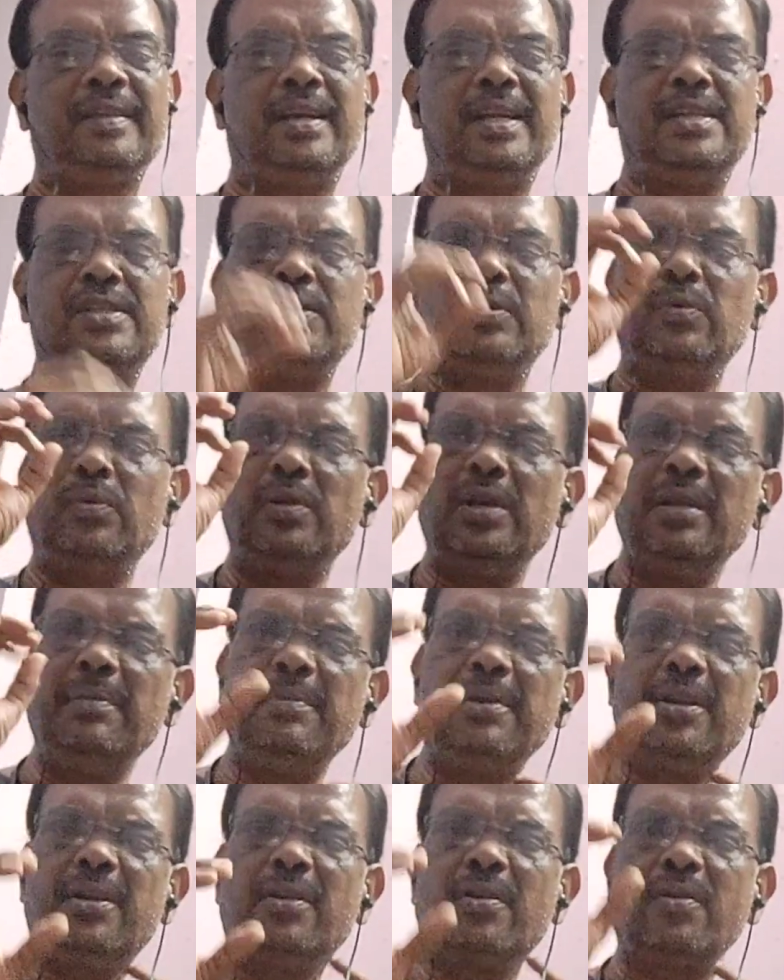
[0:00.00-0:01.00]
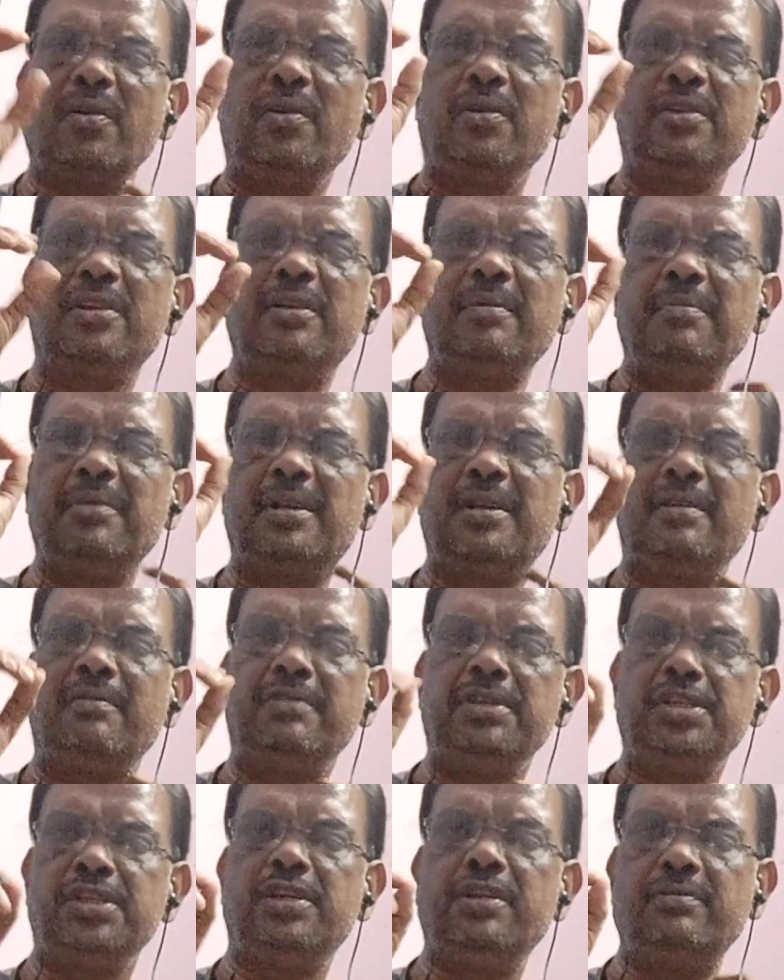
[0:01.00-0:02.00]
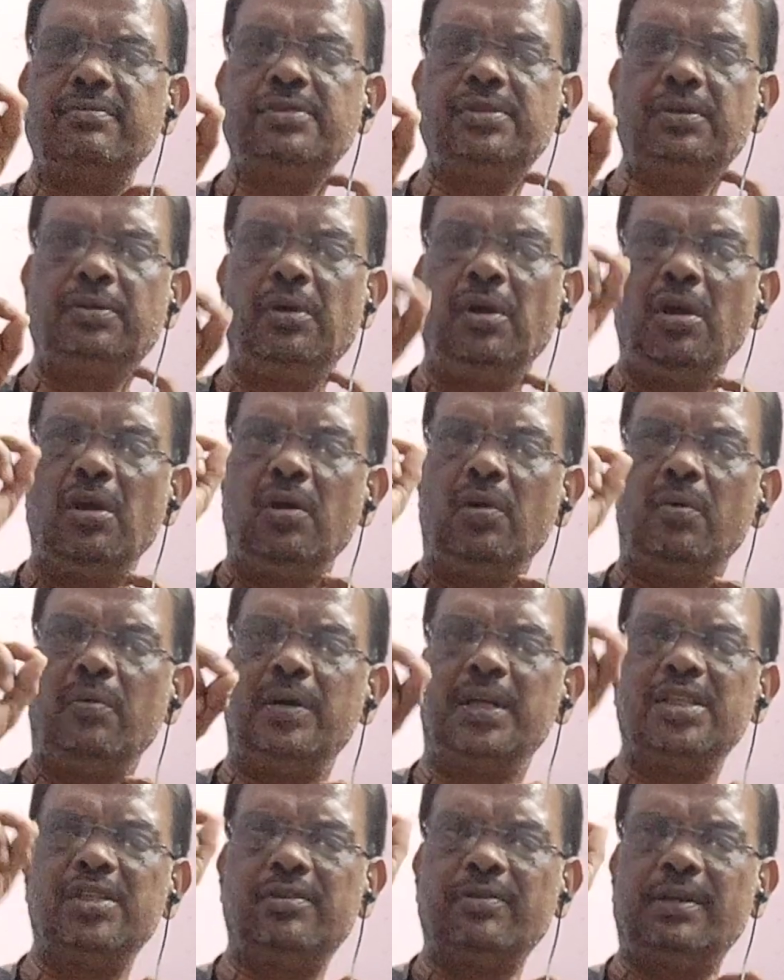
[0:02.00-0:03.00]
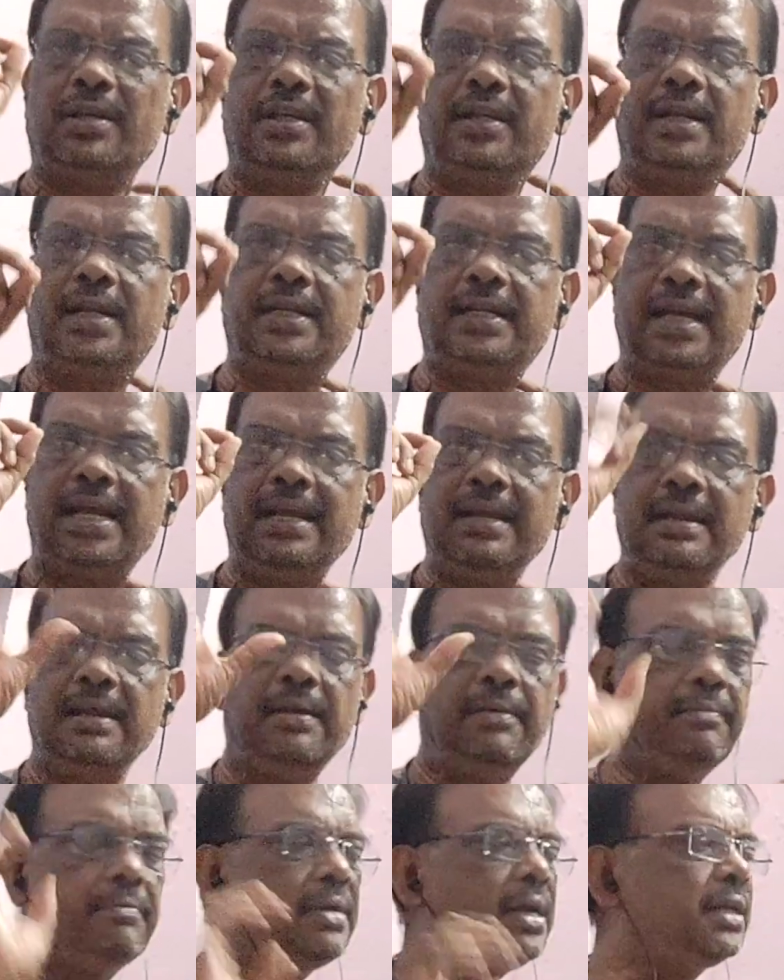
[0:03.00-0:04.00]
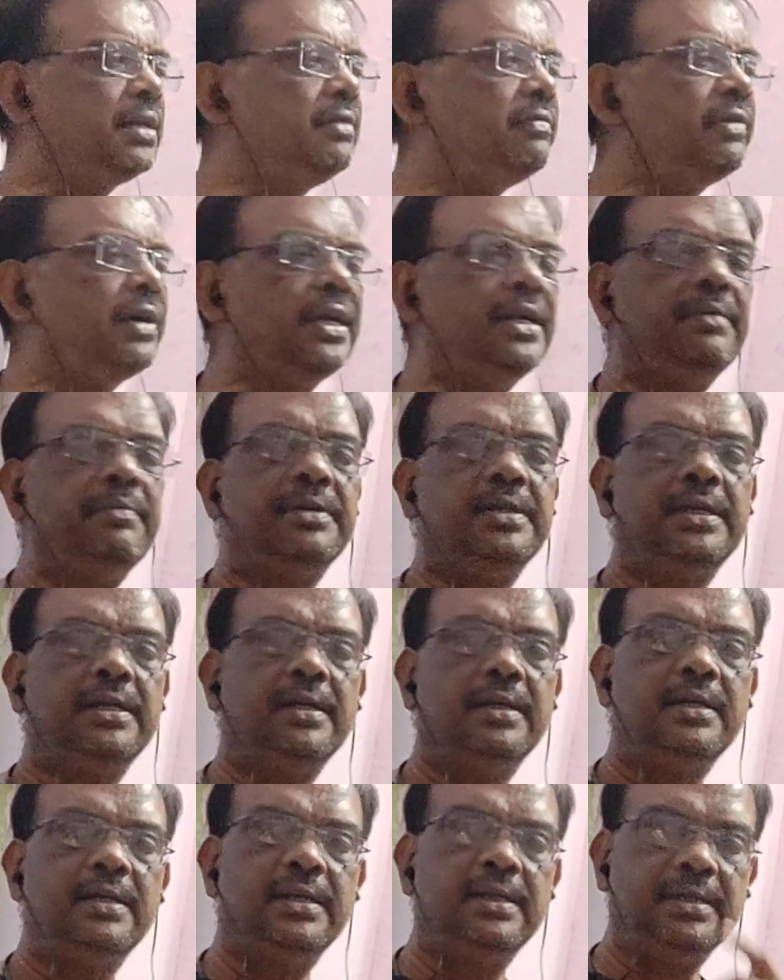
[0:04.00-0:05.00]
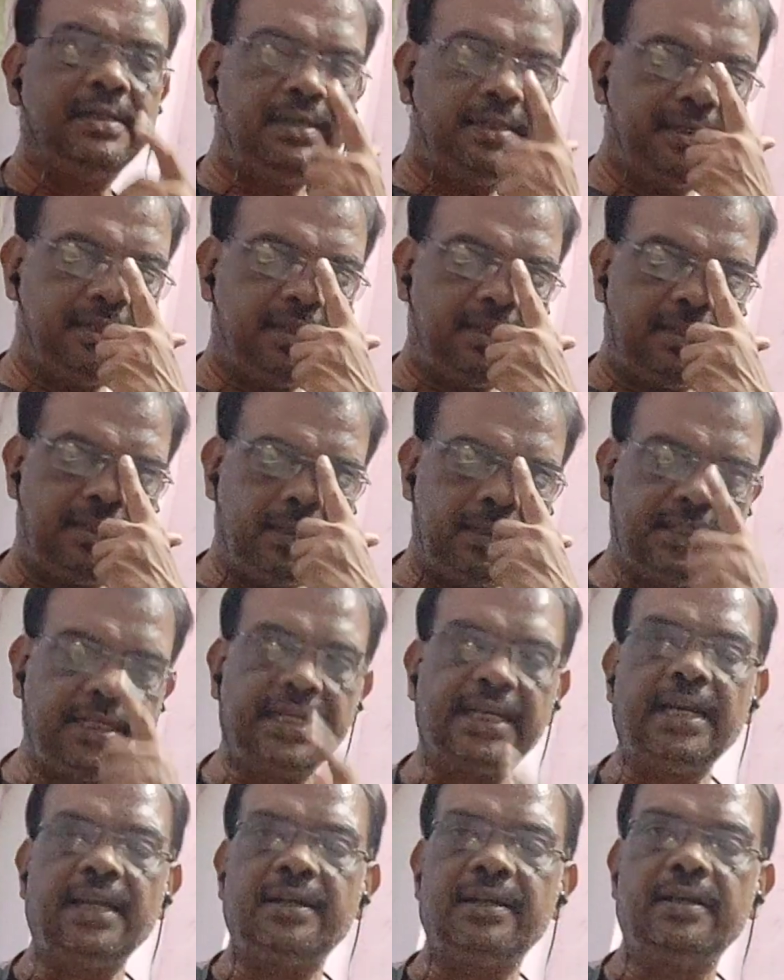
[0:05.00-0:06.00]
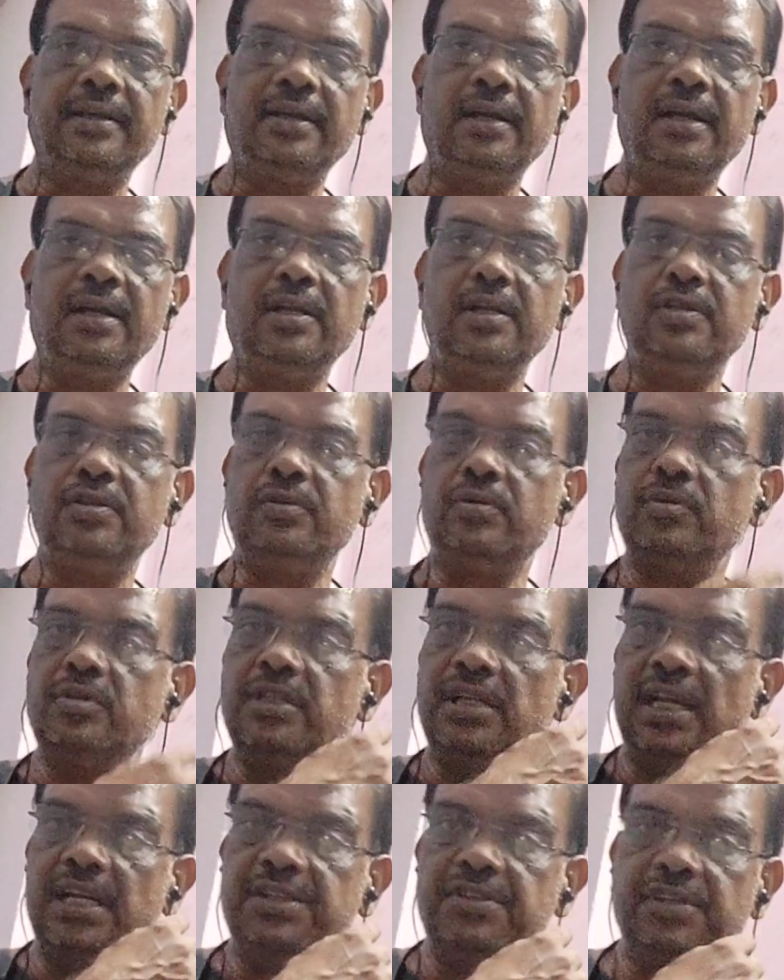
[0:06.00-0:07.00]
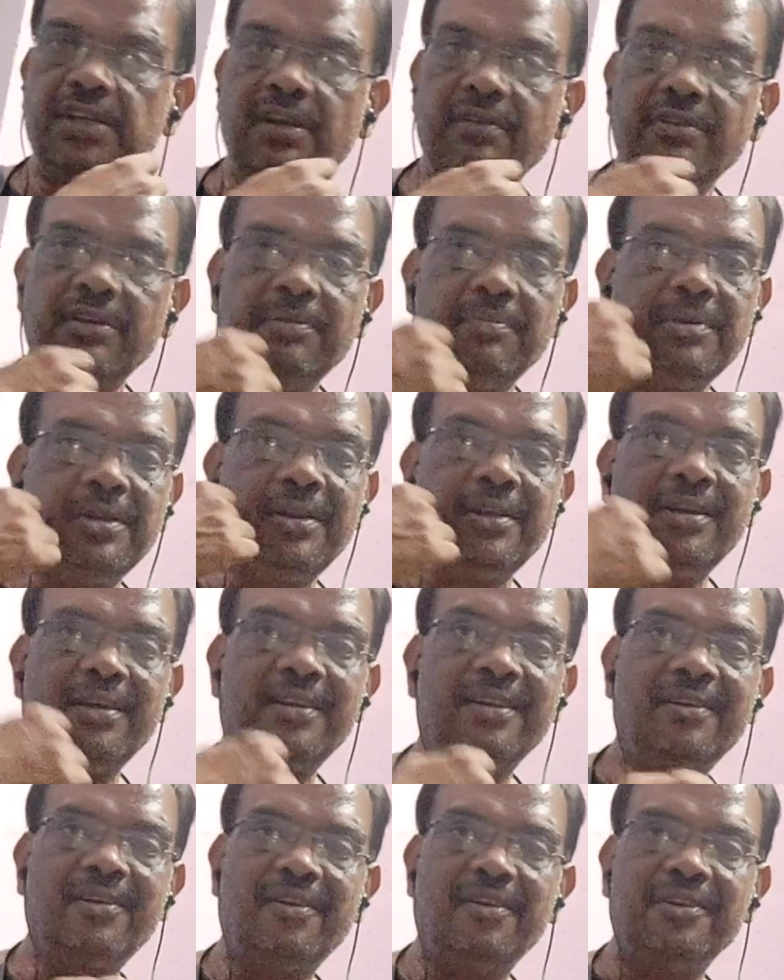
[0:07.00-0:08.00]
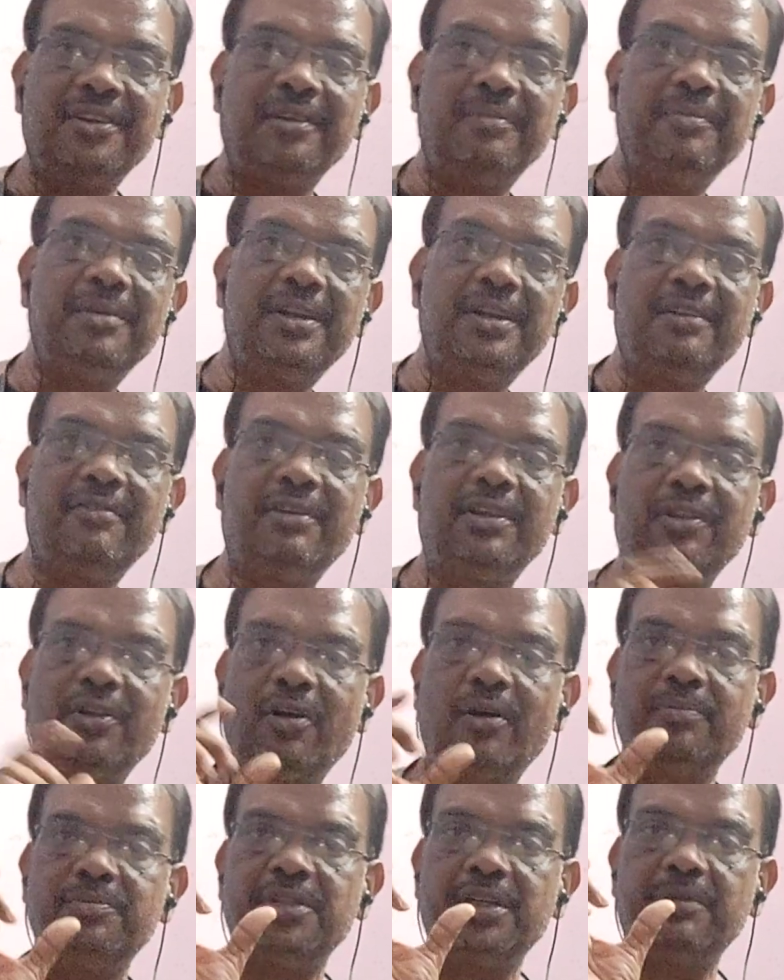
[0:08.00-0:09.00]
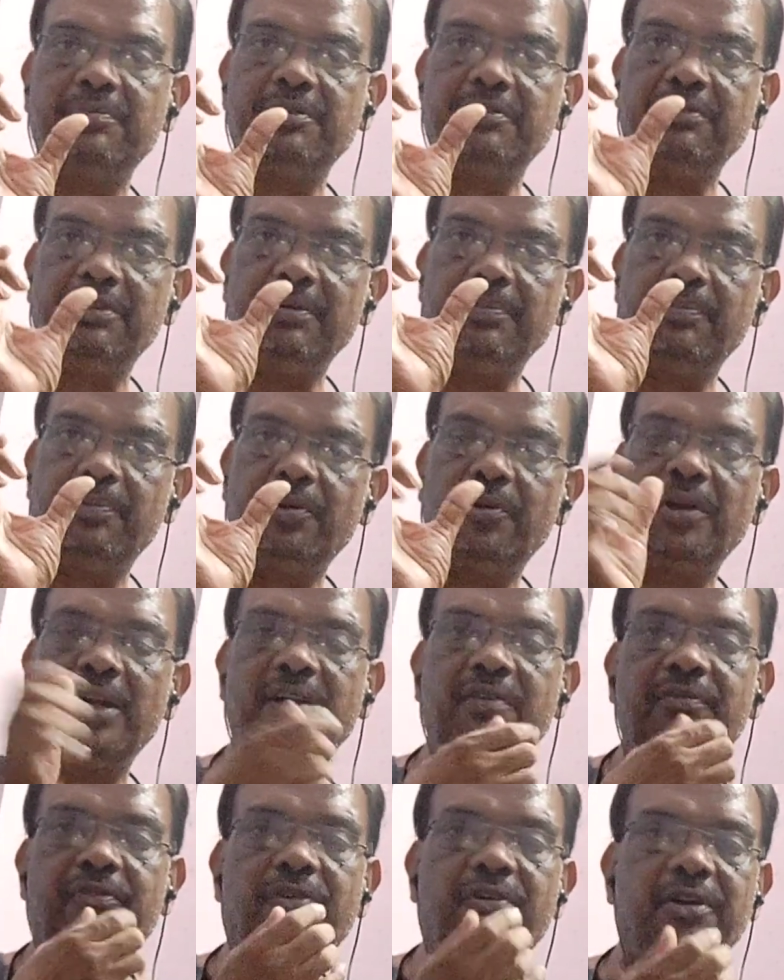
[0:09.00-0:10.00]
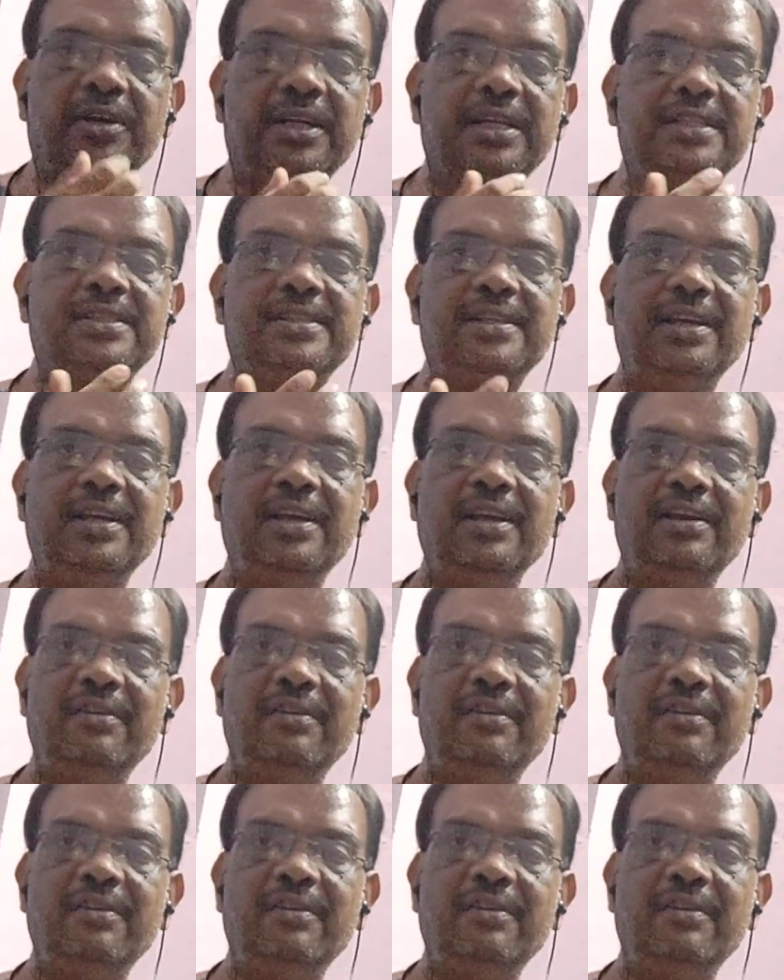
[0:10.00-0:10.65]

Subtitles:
It's the only mirror, concave mirror, which gives you virtual erect magnified image. Second, it is used as shaving mirror, concave mirror when the object between pole and focus.